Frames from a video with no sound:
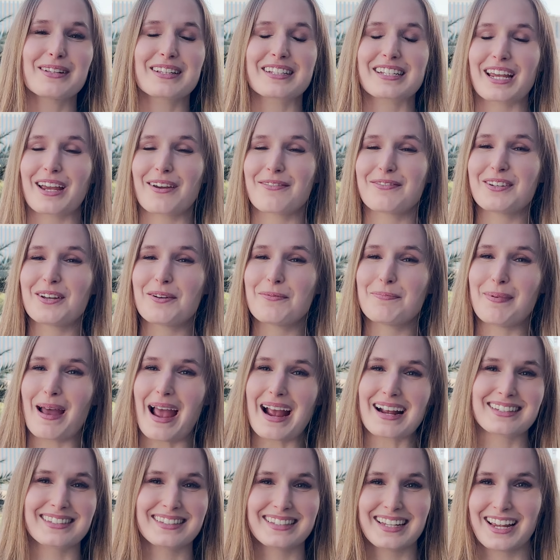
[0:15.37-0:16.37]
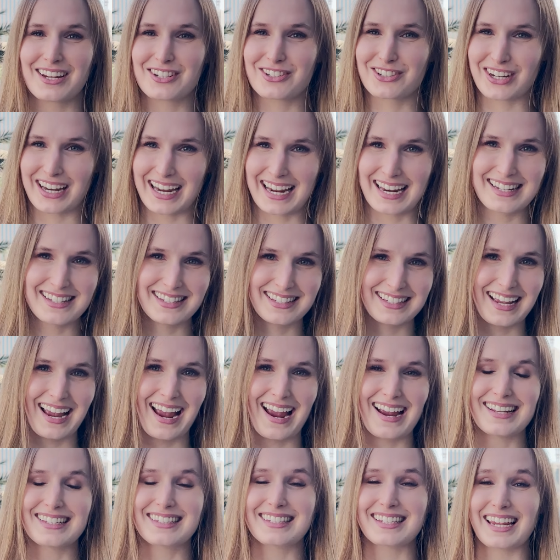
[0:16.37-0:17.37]
will give you backstage
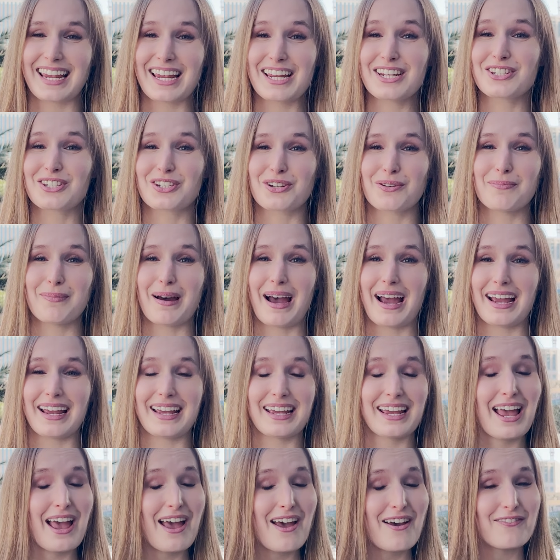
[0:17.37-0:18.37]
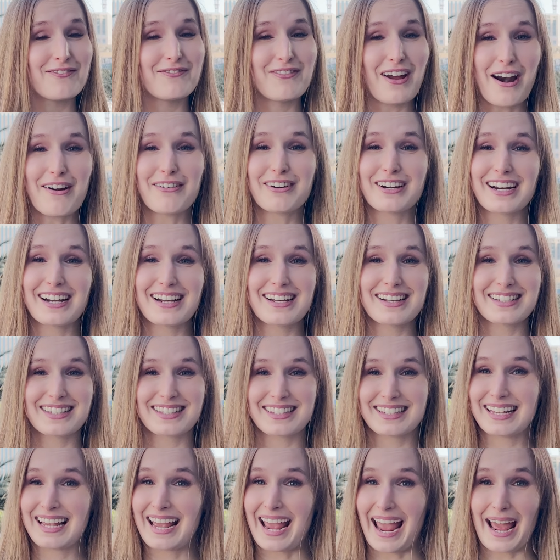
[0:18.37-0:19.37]
insights into my various
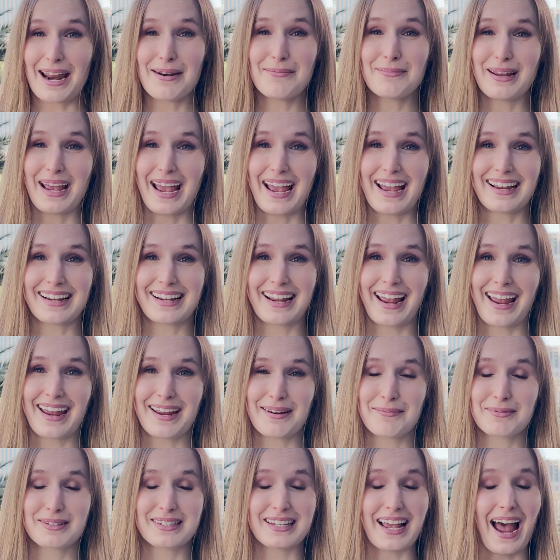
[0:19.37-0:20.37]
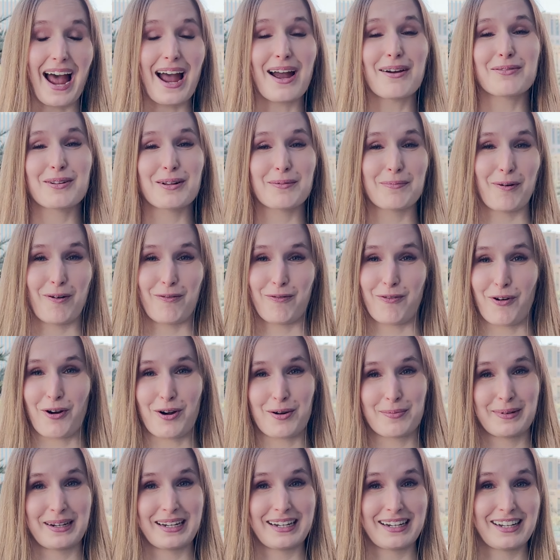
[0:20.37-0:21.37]
NBA games I will
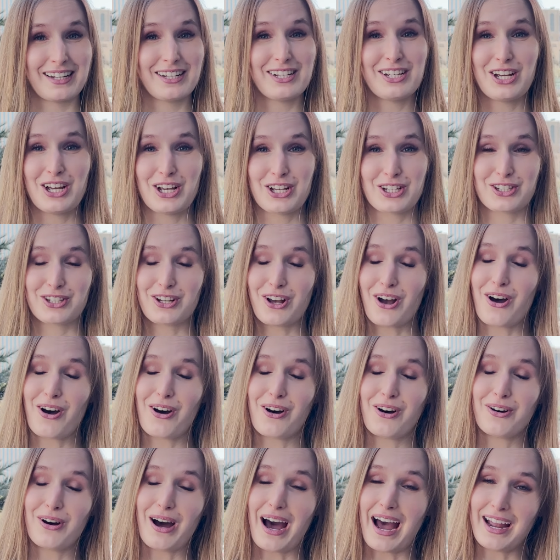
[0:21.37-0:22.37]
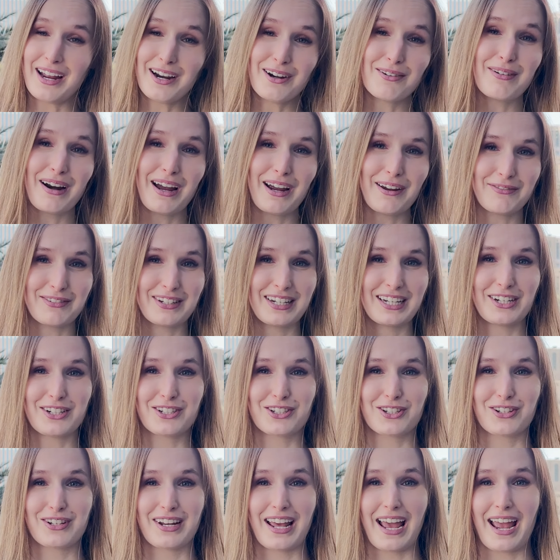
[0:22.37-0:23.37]
perform in. So I arrived
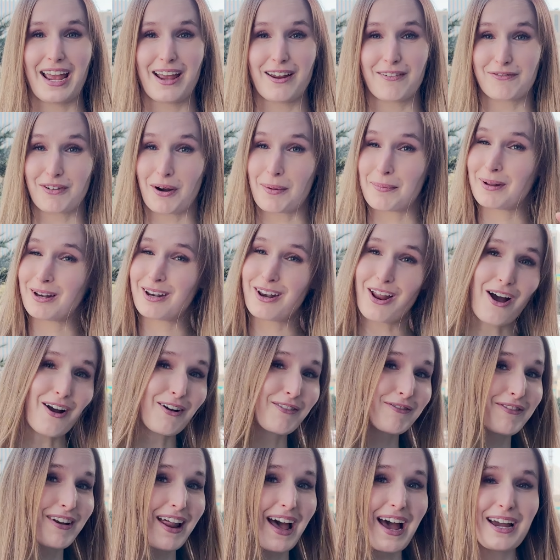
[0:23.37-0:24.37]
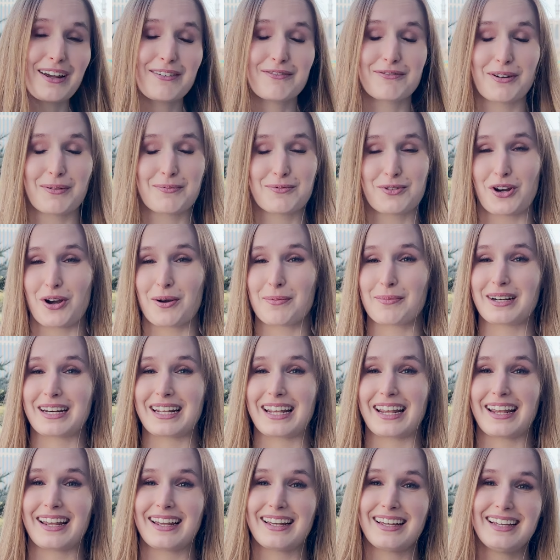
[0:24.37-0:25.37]
here today from a long flight from
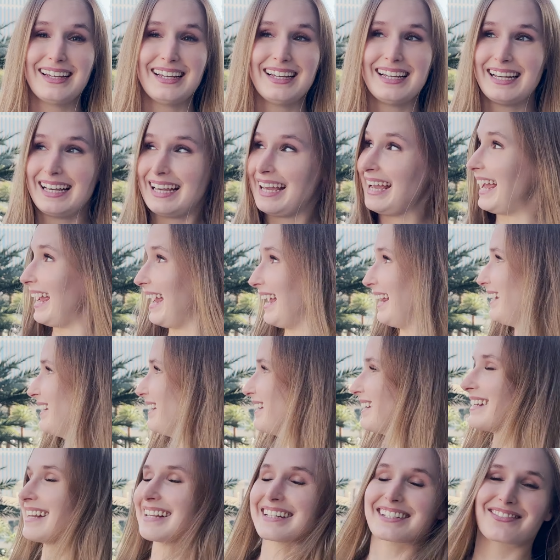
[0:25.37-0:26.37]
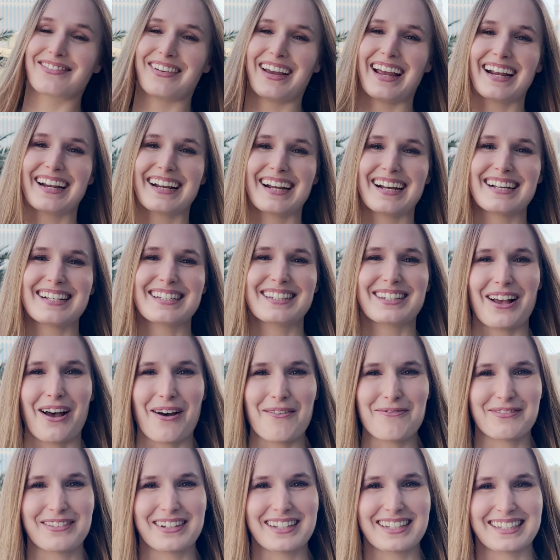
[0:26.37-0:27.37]
Germany in Las Vegas.
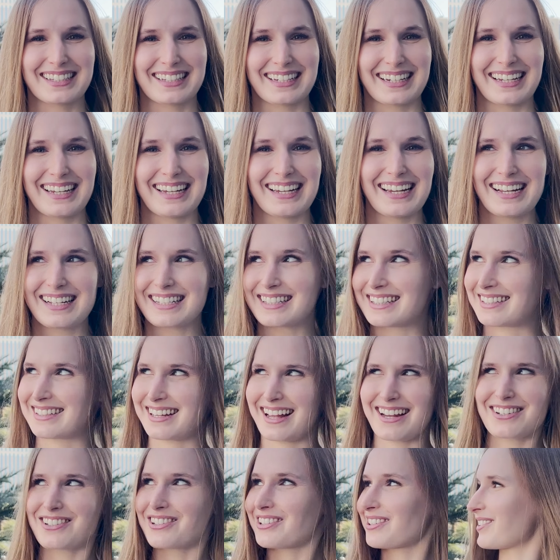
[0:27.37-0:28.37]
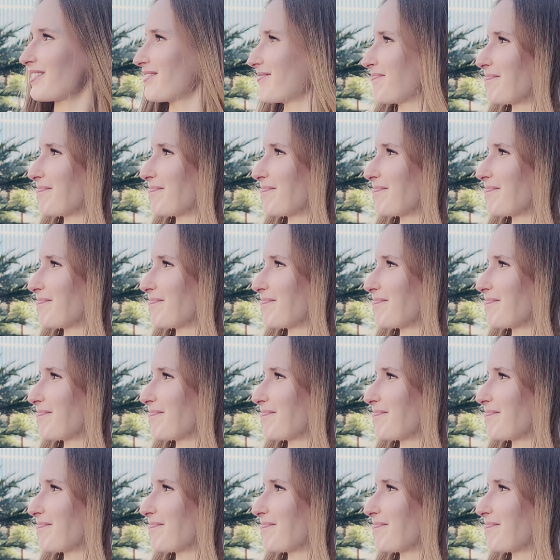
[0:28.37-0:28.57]
Obviously it's such a